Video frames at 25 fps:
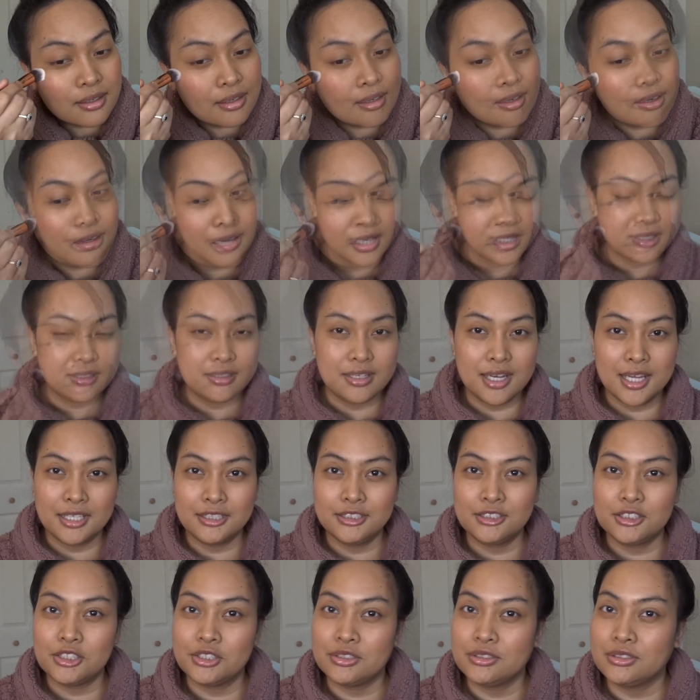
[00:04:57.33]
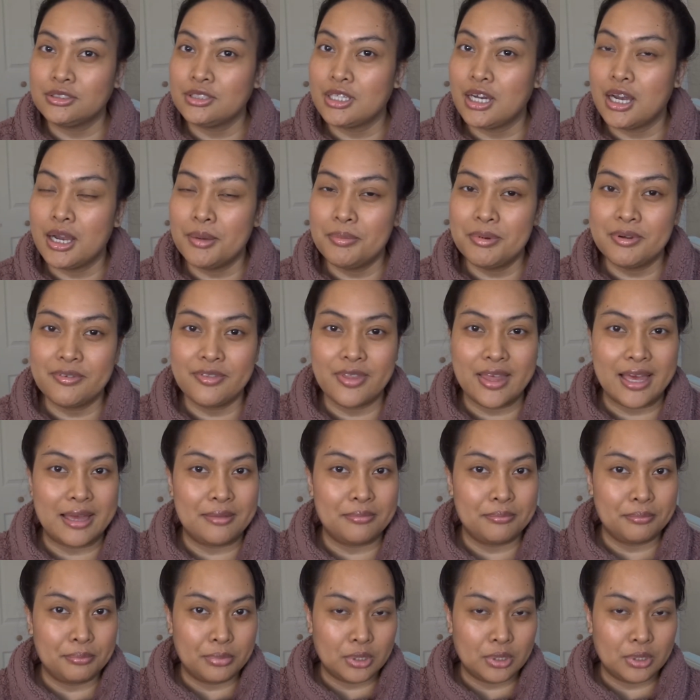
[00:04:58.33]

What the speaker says: Right, next on top of that